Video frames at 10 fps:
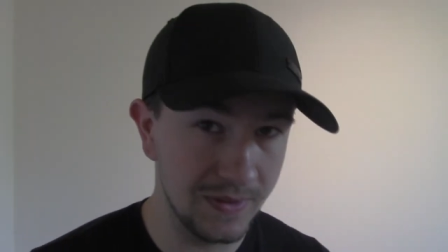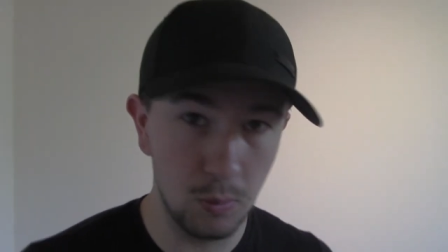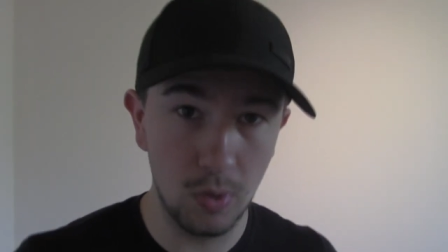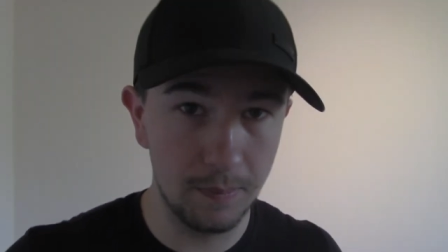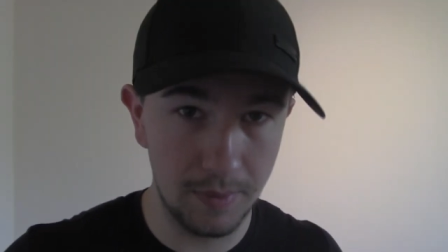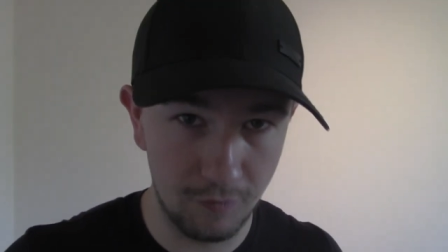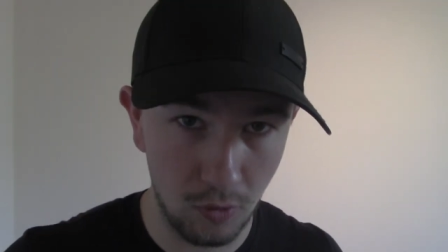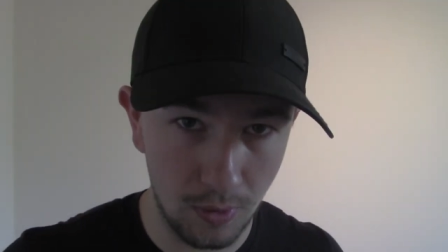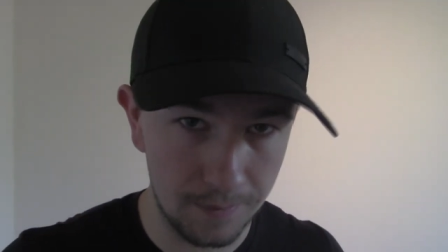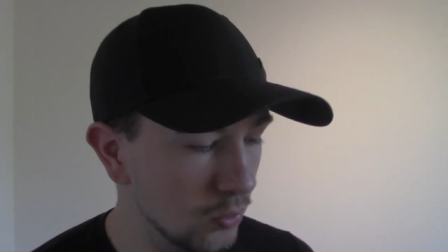it wouldn't
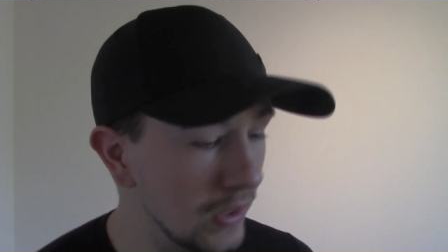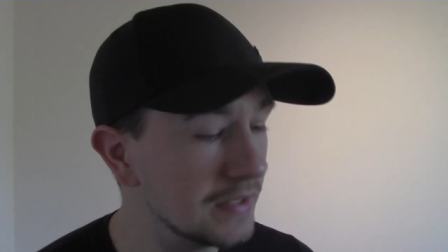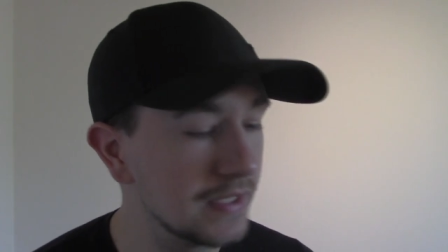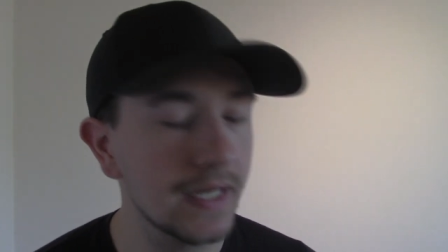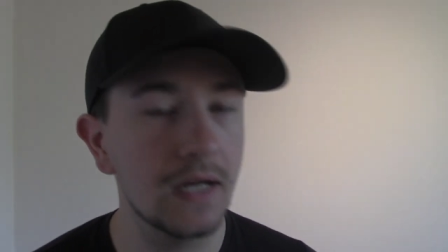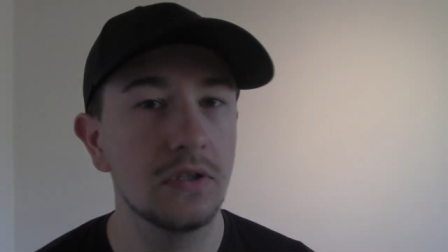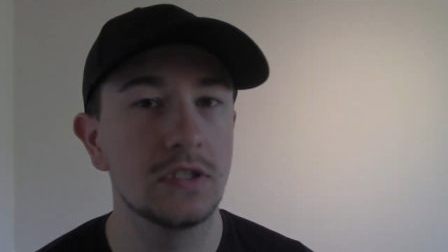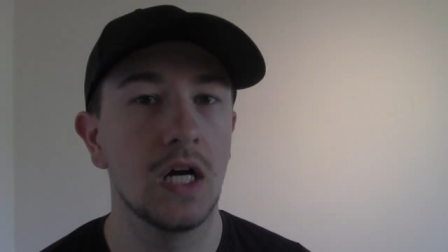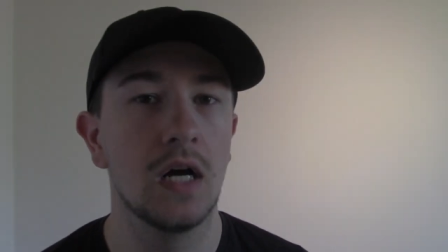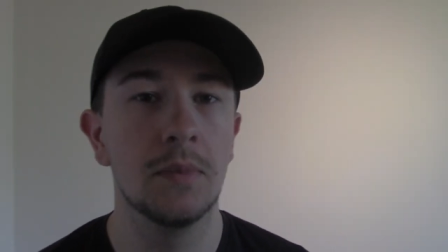before. So really take out your
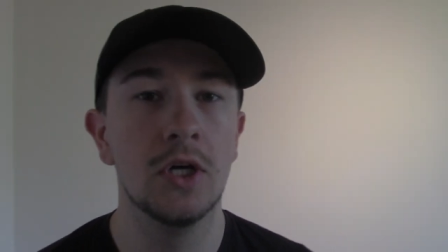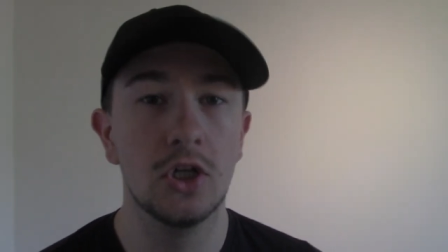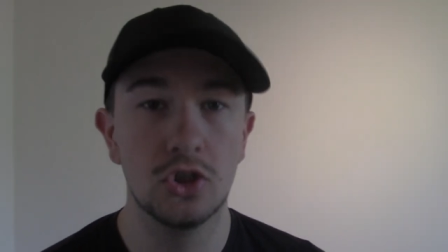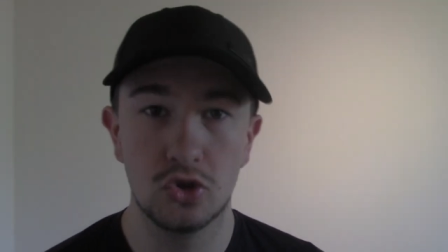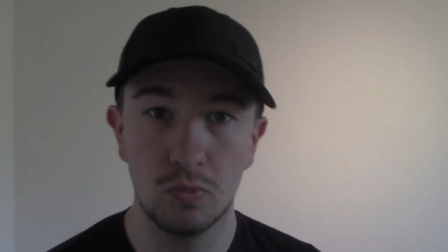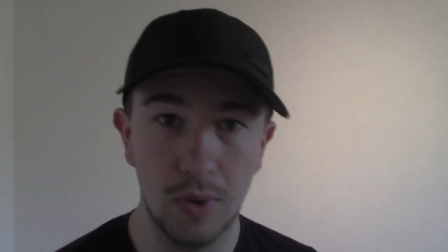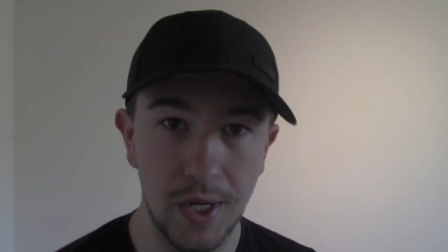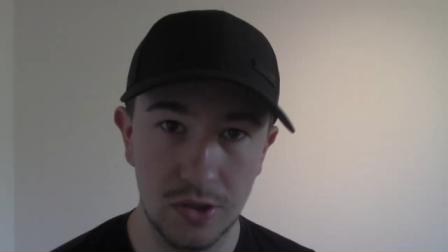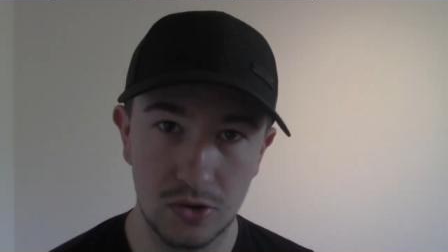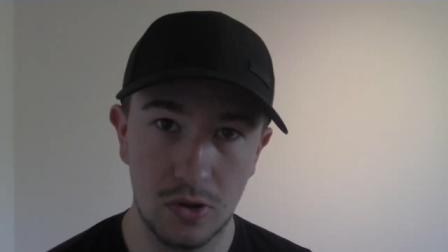time to
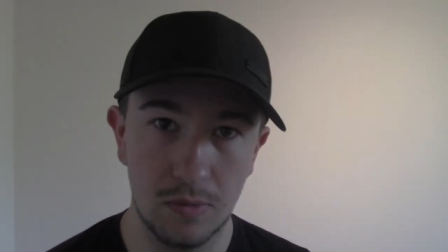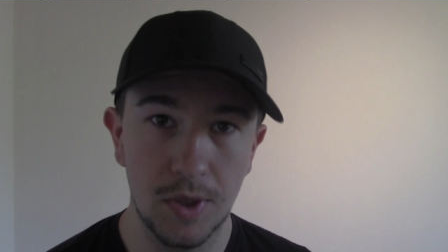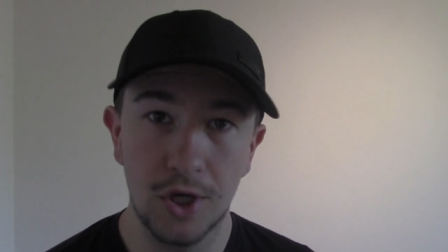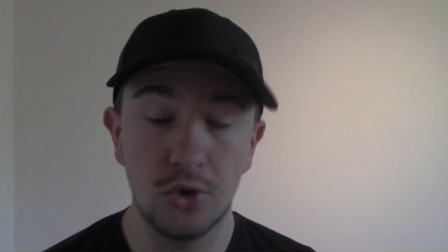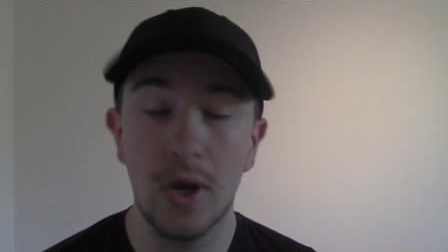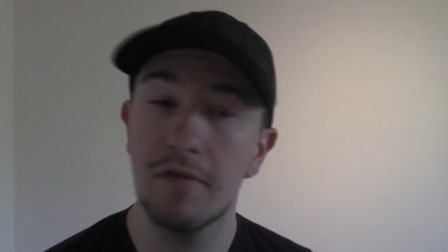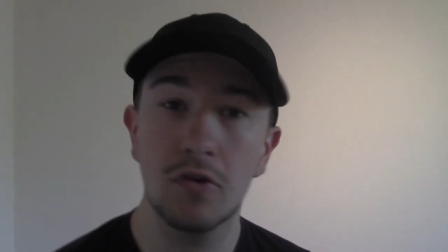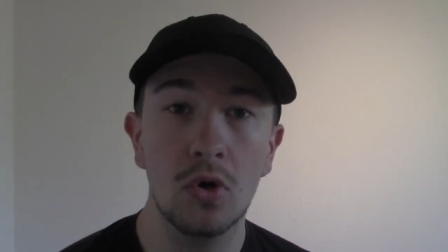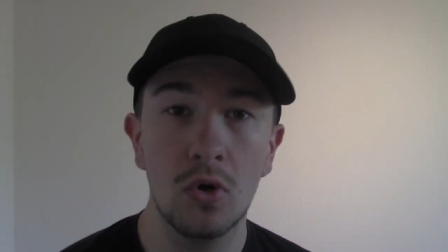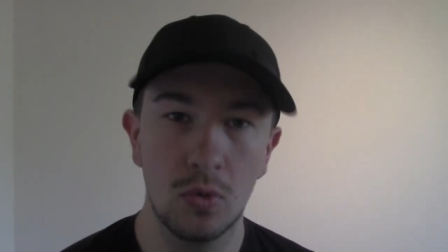brainstorm. You have
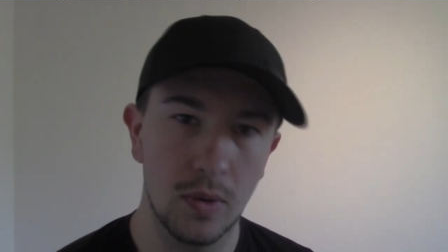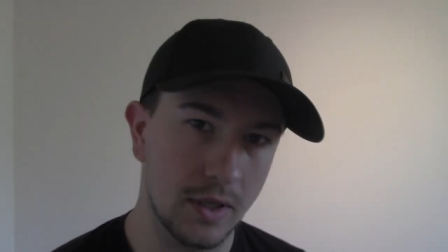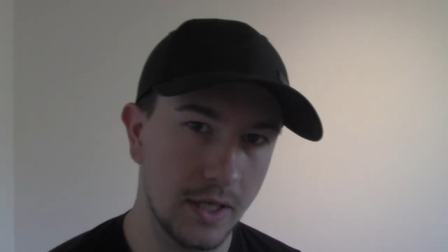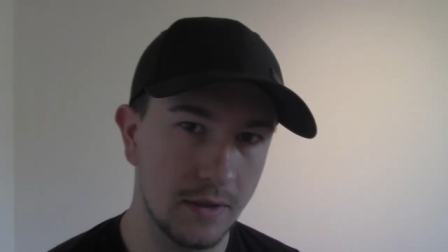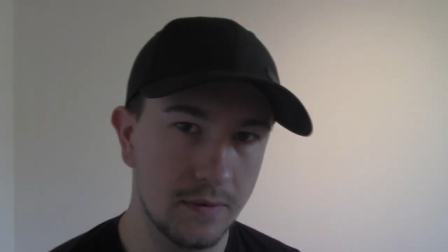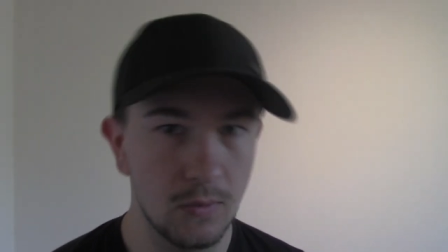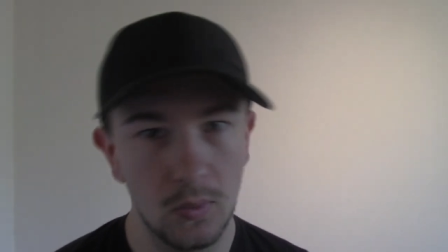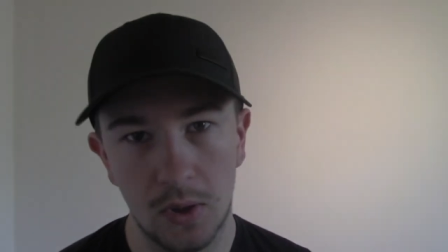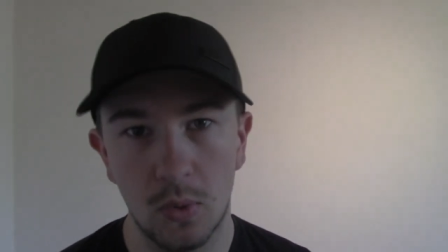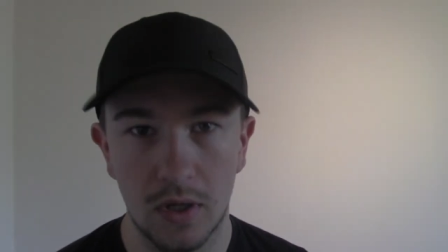a goal you wanna get,
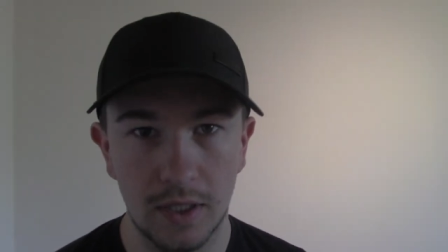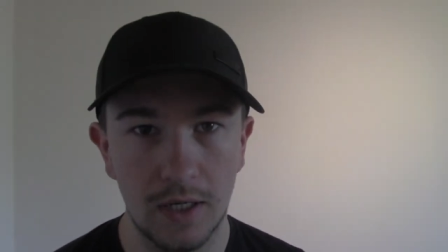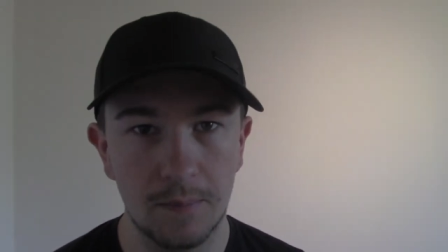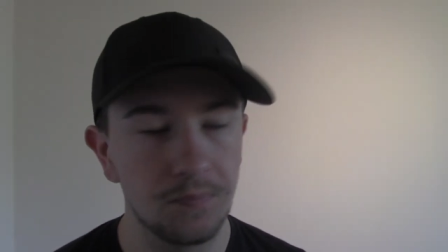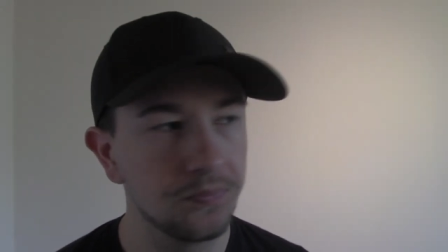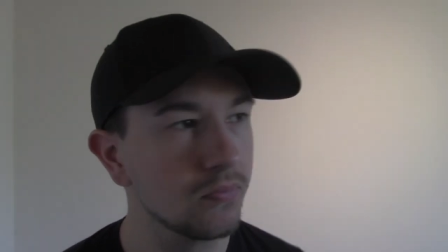where you wanna get.